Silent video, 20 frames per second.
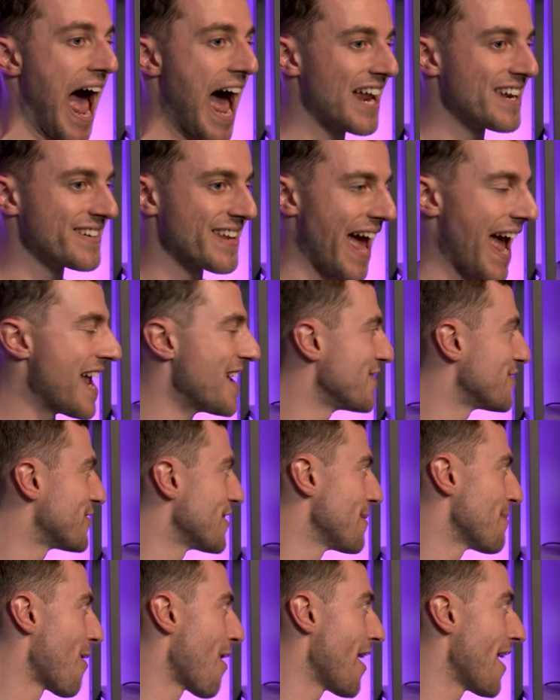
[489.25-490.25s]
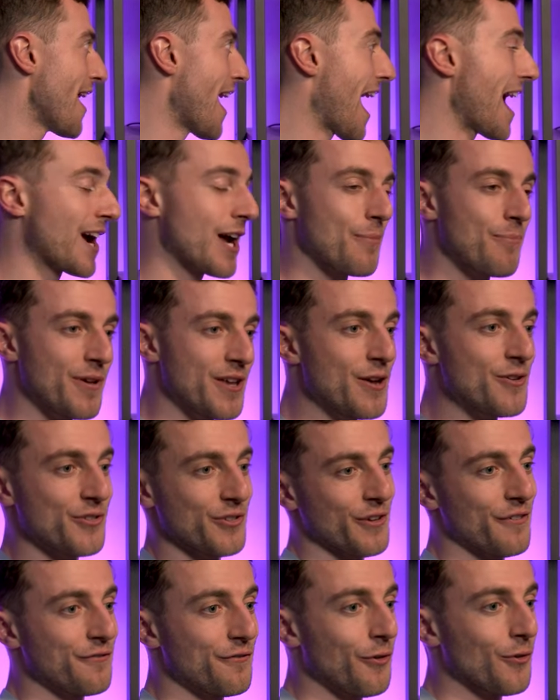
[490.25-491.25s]
and H D M I and can be used
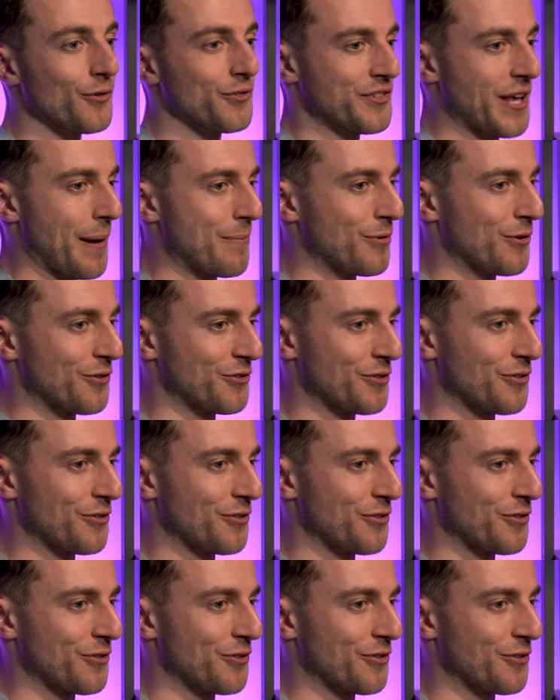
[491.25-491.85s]
as a full separate